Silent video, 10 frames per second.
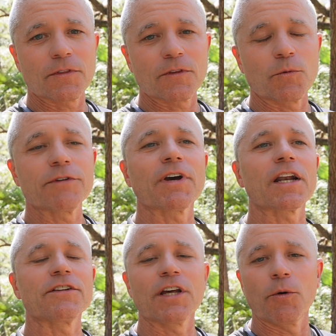we've got
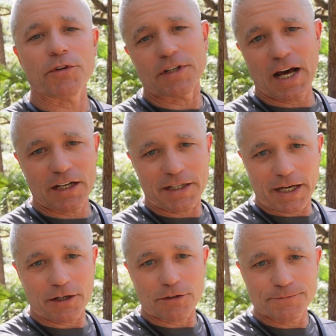to deal with an
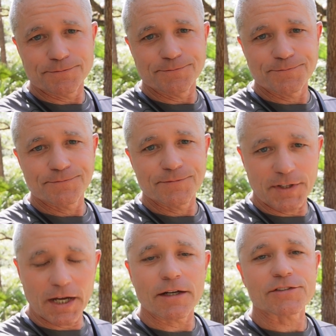alligator.
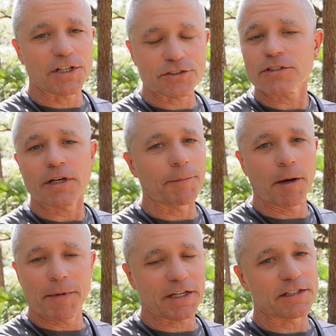Yeah, seriously, I'm
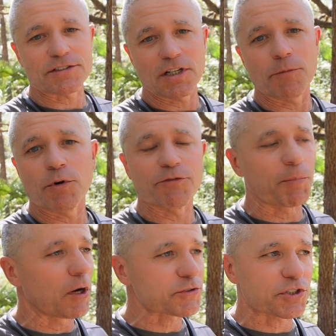not making this up. We've
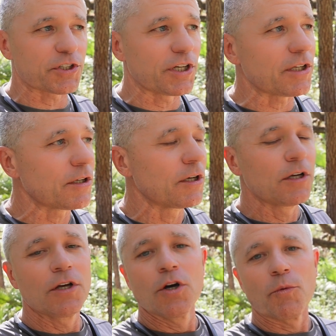posted it.
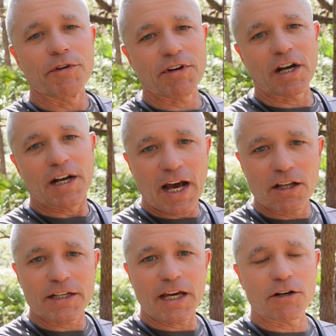We've got an
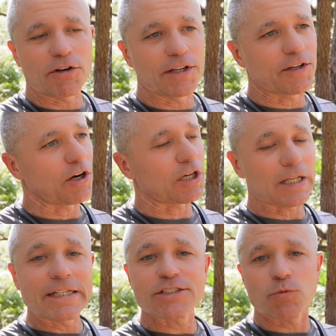alligator in there, at
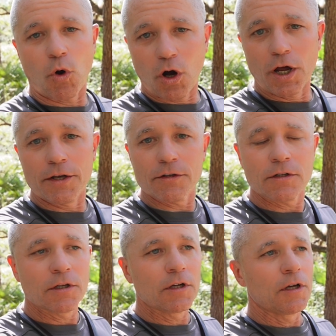least one.
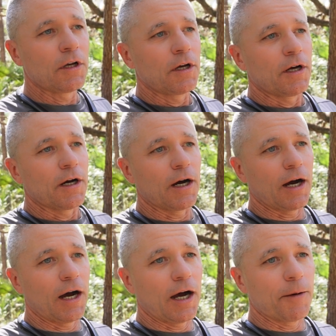
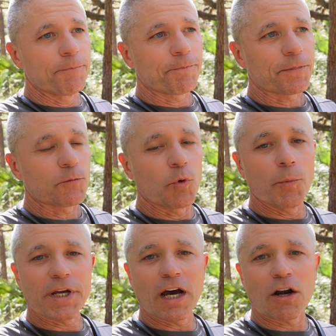When
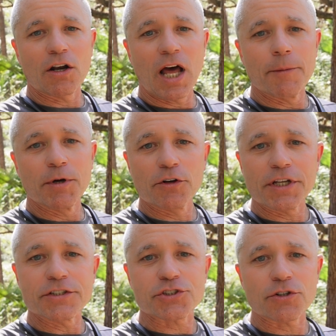we got our liability
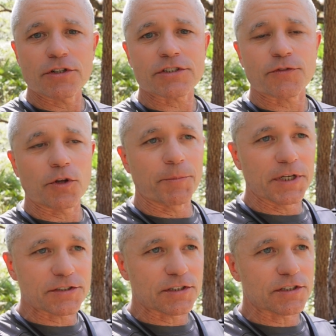insurance for the
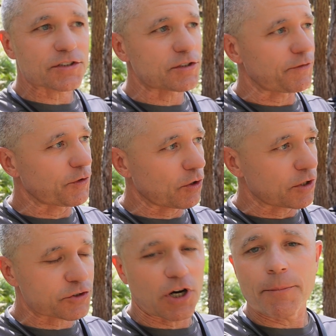business, if you're going to
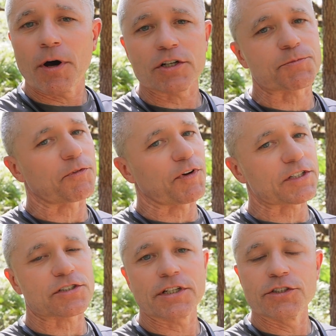trap hogs
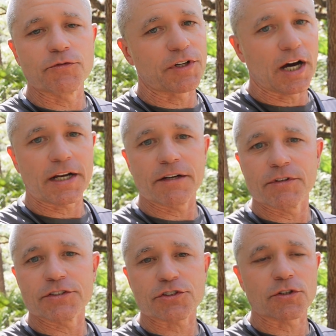professionally, you've got to have
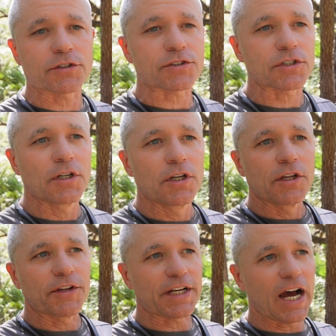insurance.
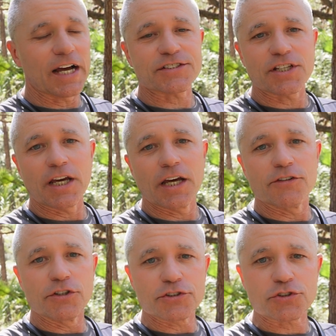The guy said,
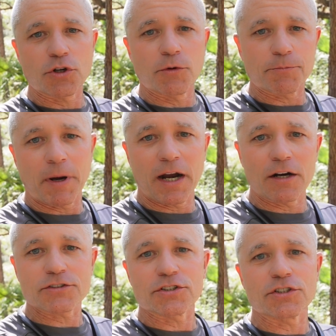do you screw with
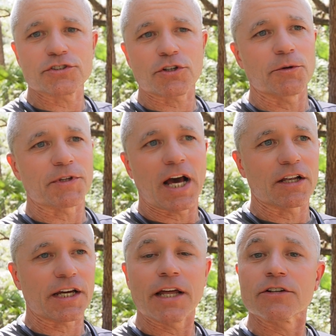bears and do you screw with
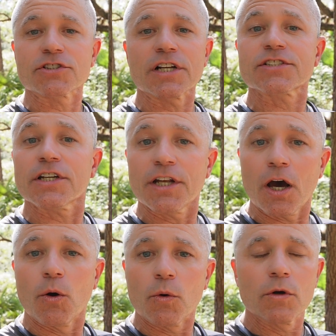alligators? And I said,
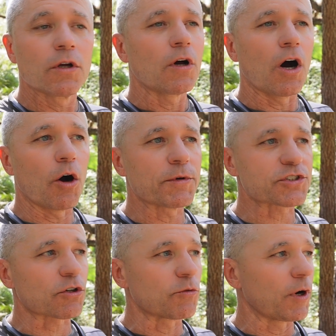no. All we
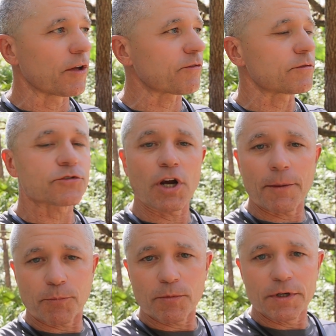screw with
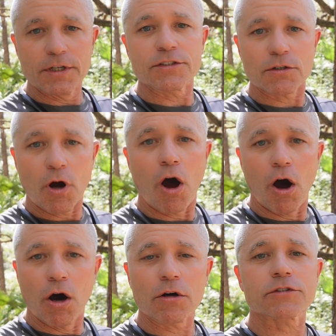trap is
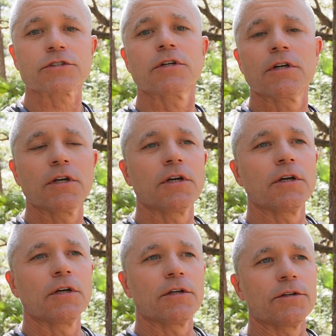hogs.
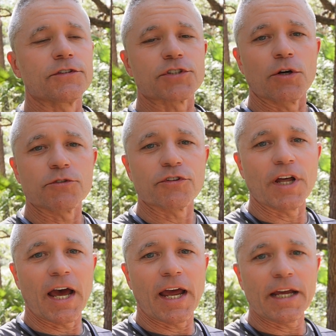So
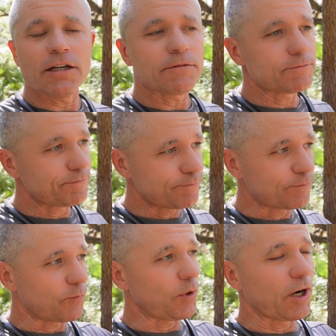today,
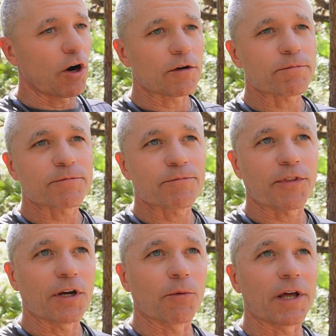we are
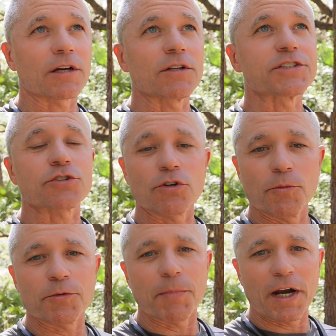theoretically screwing
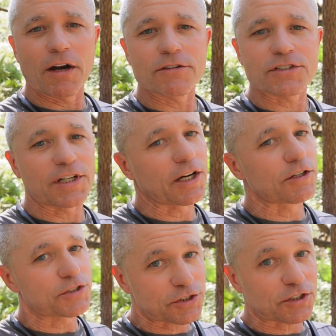with bears, and here
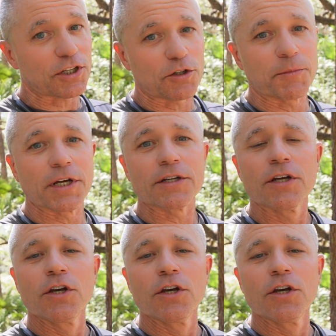in just a little bit,